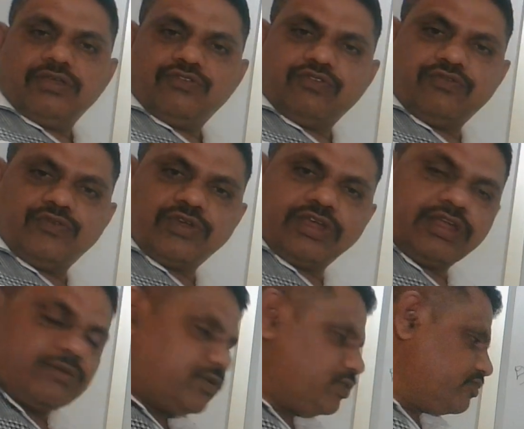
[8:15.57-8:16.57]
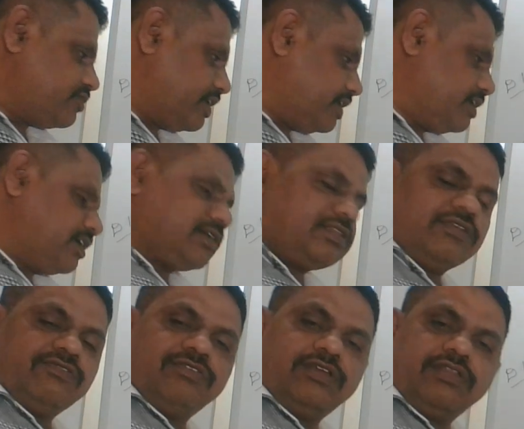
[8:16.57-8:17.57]
So if you can able to segregate
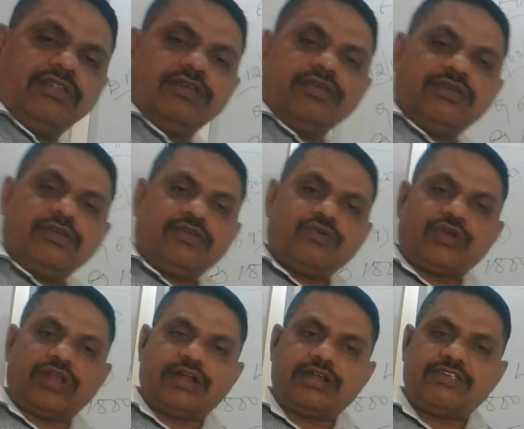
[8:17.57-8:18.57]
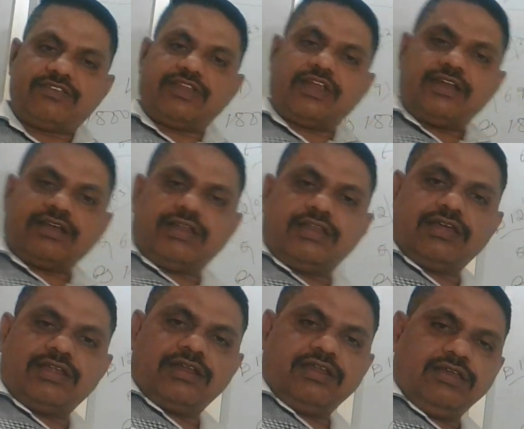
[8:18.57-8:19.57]
this, then you can understand
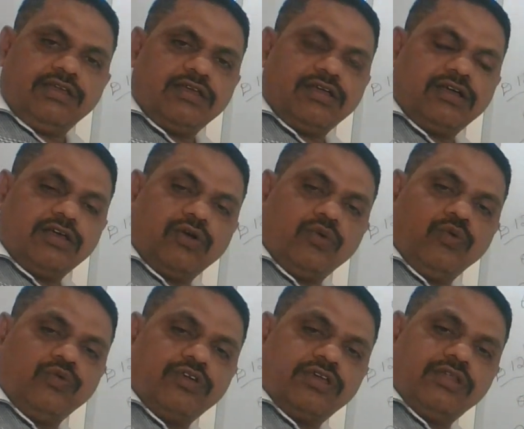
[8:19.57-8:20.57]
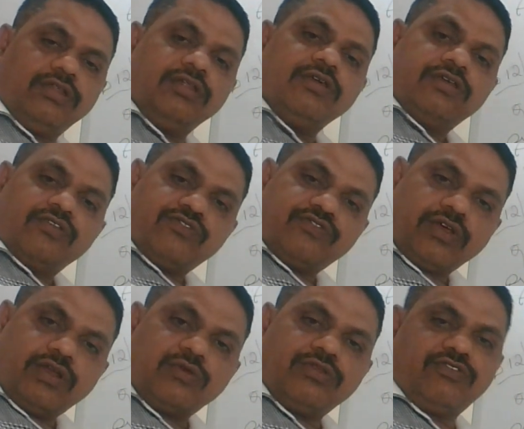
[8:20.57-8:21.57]
clearly how we can
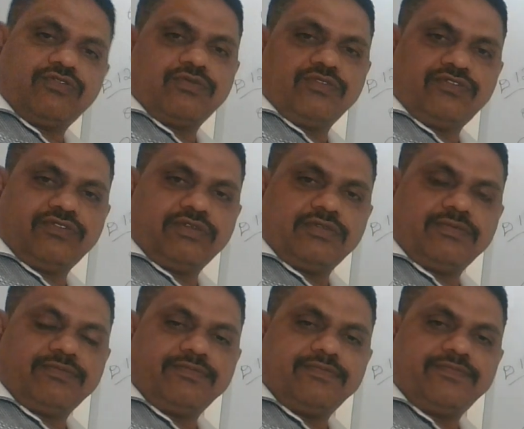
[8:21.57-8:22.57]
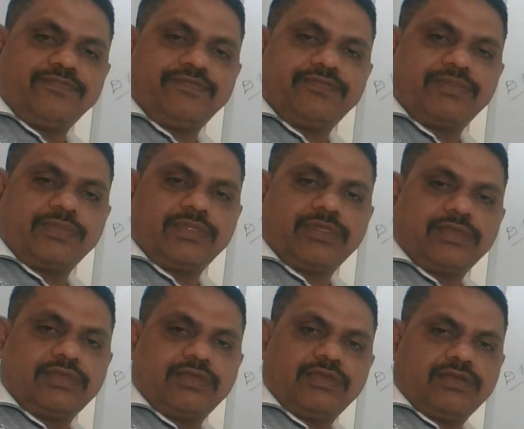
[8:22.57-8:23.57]
solve this question.
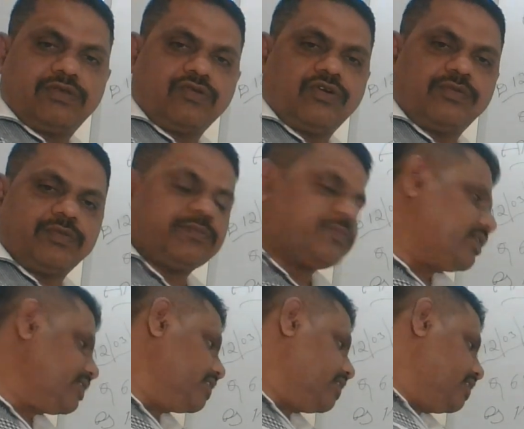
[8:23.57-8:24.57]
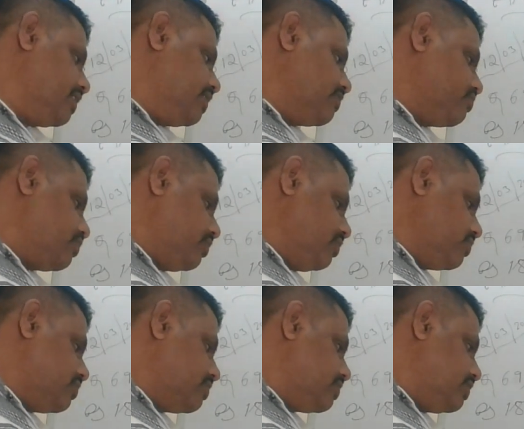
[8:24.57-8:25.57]
Got my point?
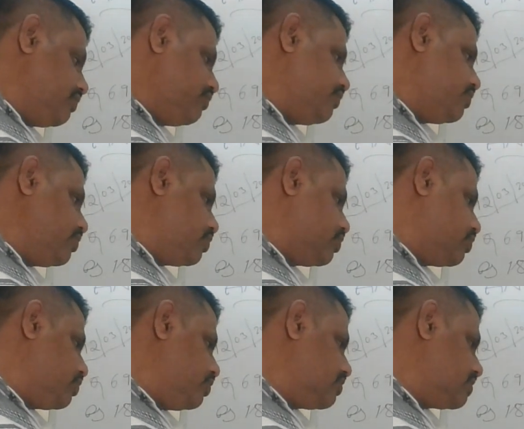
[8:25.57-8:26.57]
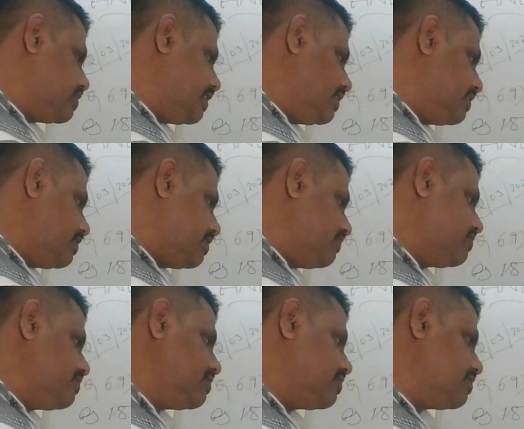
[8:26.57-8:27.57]
So if you know the
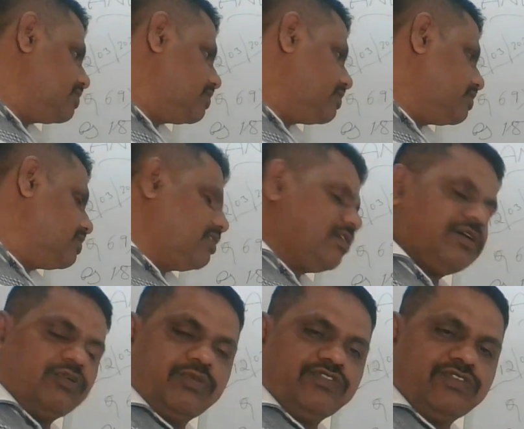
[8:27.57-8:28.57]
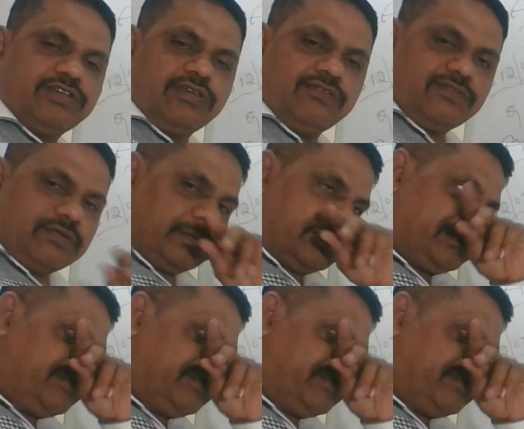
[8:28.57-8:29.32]
interest, how much it is,